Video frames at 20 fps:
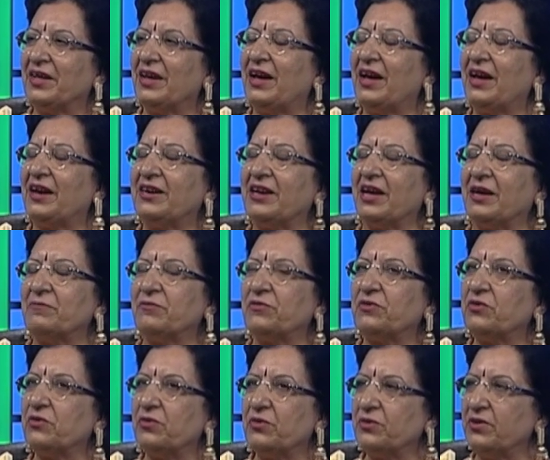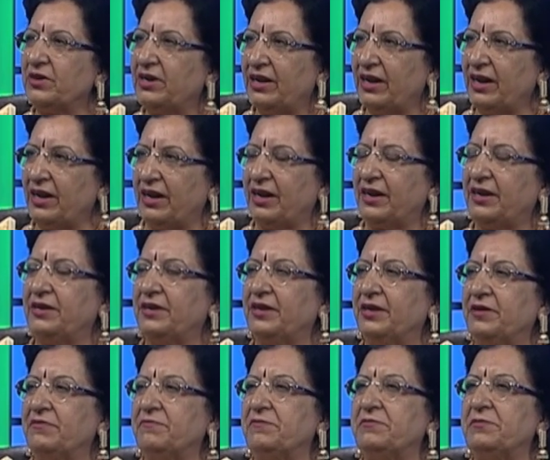and I'm so glad
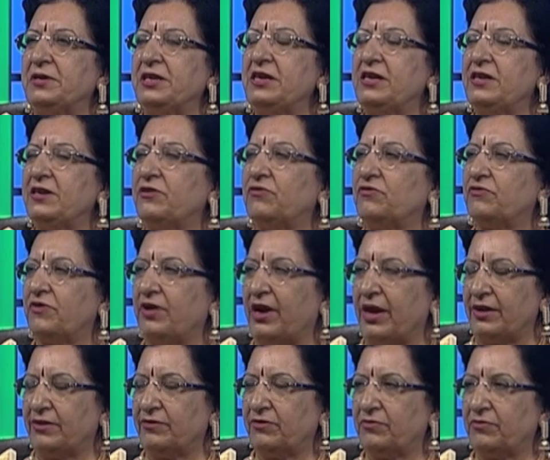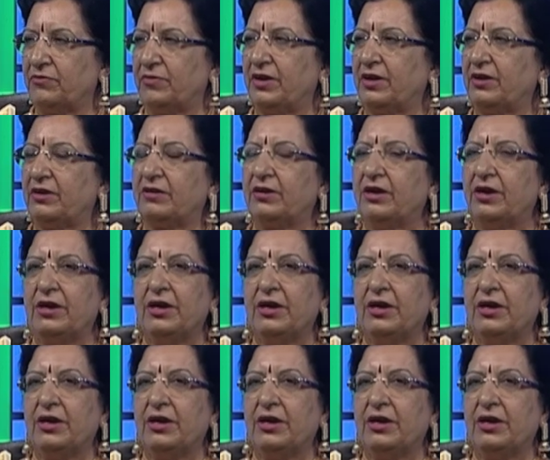we at France were